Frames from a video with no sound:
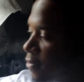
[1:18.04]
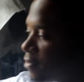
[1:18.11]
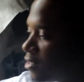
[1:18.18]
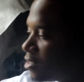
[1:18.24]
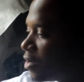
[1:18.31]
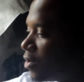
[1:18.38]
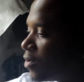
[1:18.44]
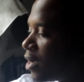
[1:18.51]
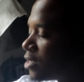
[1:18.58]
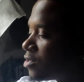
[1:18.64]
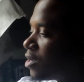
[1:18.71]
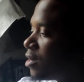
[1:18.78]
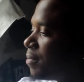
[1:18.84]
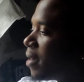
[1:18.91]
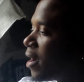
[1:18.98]
So I
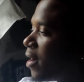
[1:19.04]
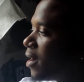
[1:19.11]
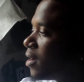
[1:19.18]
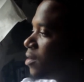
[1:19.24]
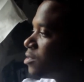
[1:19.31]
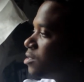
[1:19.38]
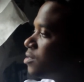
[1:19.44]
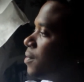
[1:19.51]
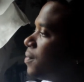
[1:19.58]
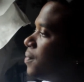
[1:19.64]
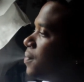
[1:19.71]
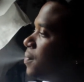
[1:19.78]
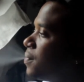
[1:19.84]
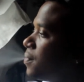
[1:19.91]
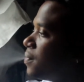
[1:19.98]
saw the Barrelhouse,
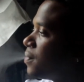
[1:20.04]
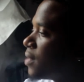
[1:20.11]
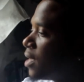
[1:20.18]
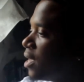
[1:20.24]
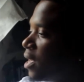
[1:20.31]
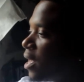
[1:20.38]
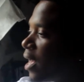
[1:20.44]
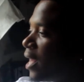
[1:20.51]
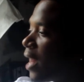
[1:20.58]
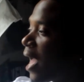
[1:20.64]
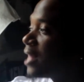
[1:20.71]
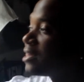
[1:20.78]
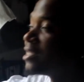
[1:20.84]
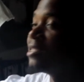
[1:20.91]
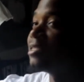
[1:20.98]
and
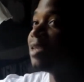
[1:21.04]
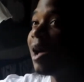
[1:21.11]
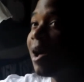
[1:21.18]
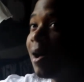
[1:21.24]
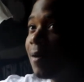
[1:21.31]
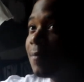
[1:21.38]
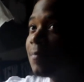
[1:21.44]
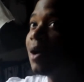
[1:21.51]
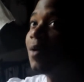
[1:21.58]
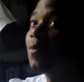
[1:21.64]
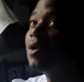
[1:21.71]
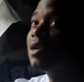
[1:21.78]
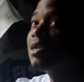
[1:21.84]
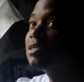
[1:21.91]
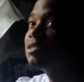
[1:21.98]
at the time I
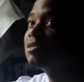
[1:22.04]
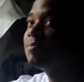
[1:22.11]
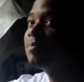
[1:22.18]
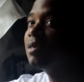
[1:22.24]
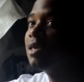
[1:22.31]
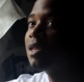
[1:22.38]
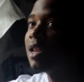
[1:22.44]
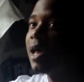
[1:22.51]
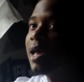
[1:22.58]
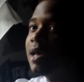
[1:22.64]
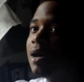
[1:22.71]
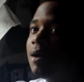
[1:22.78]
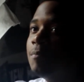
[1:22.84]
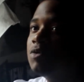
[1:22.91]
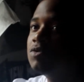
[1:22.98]
wanted it to be like
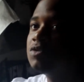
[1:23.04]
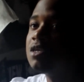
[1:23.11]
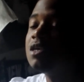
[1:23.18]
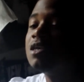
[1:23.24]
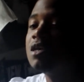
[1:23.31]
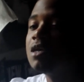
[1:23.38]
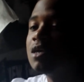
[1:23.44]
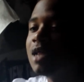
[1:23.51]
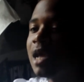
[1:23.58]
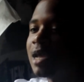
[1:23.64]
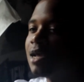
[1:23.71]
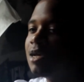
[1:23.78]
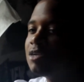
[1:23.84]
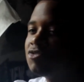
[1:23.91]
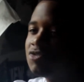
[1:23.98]
a boutique, like
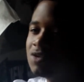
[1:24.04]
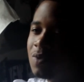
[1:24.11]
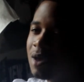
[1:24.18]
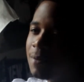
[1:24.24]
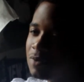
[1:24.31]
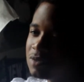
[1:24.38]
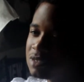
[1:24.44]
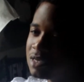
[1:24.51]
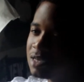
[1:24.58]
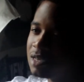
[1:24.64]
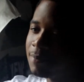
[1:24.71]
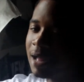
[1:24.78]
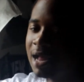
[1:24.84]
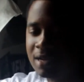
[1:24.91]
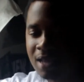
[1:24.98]
a streetwear boutique
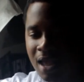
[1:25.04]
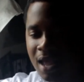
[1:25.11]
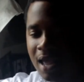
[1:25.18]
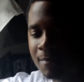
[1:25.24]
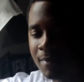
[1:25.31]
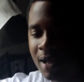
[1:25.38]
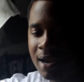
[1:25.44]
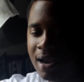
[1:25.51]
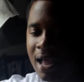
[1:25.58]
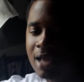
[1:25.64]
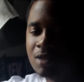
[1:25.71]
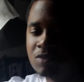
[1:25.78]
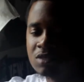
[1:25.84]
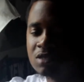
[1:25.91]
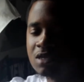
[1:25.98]
by day, and by night
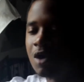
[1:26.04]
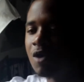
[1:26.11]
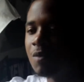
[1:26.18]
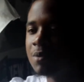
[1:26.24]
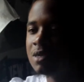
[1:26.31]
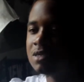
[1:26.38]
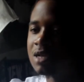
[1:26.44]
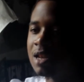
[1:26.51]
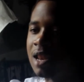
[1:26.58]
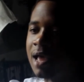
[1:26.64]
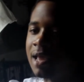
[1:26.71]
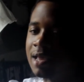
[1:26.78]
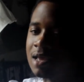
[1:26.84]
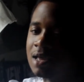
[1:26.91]
you see a whole bunch of like